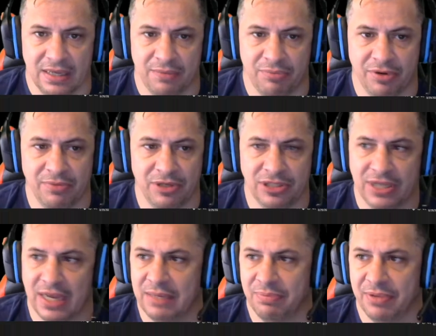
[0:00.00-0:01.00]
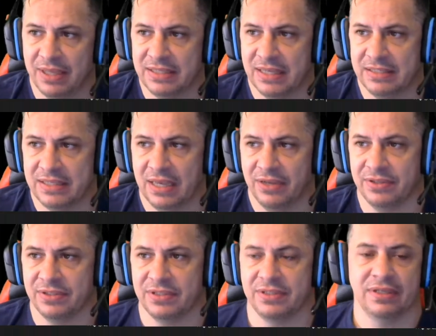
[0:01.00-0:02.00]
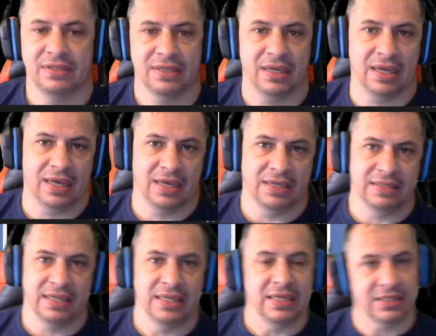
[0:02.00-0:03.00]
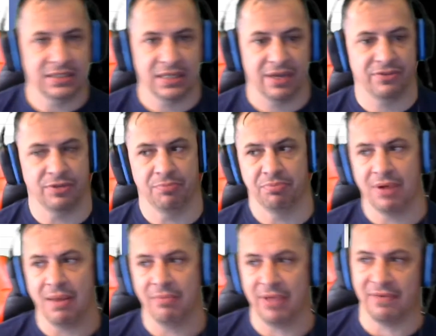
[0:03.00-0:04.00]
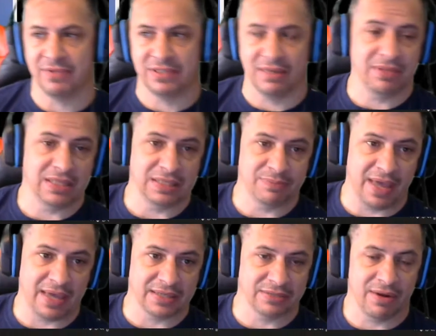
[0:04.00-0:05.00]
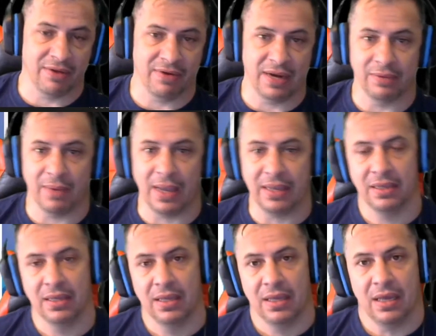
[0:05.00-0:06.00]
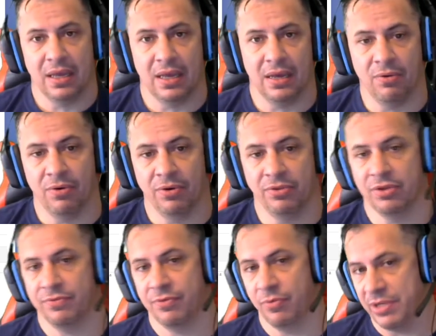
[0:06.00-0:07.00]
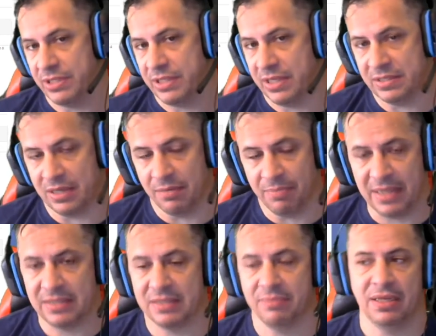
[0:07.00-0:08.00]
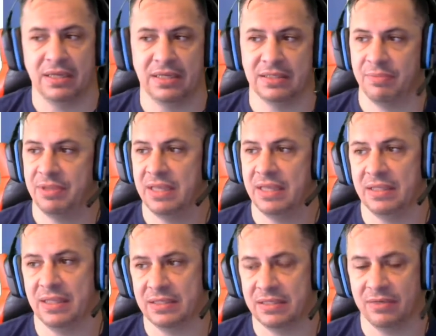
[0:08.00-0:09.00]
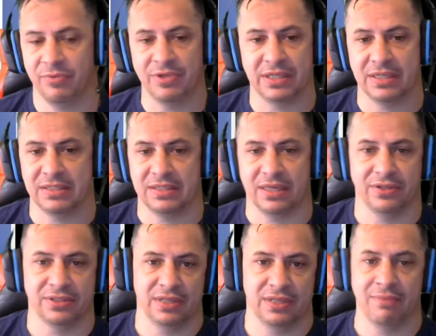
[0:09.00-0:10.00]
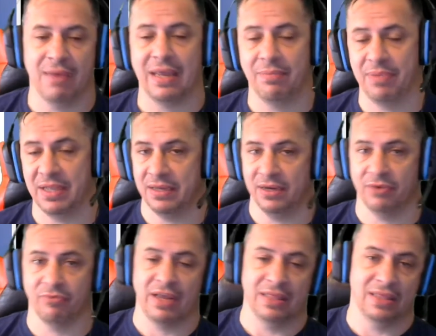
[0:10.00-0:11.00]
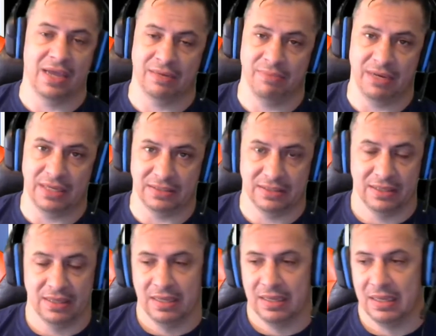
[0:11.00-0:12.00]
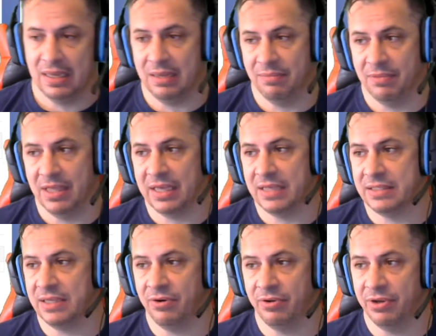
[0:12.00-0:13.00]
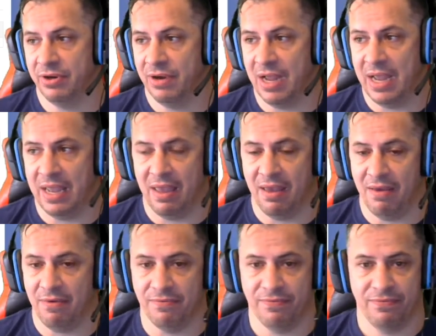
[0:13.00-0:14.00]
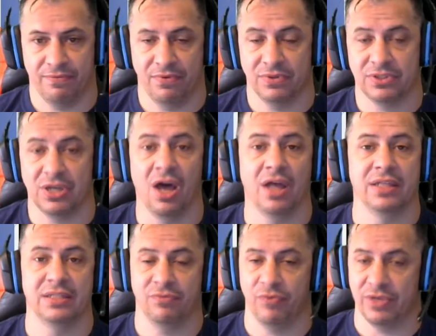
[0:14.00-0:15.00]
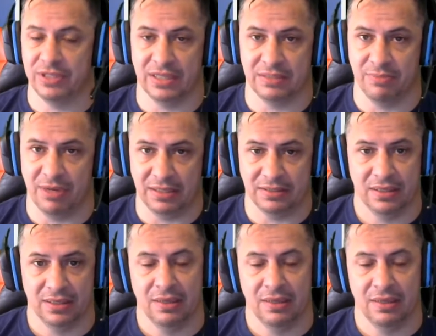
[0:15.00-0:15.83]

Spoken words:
Pretty much any place that sells D&D stuff should probably have some of these packs around anyway. Or look for Wizkids Unpainted Minis. I mean, Wizkids sells, in my opinion, a great line of minis. Like I said earlier, I have tons of Wizkids minis.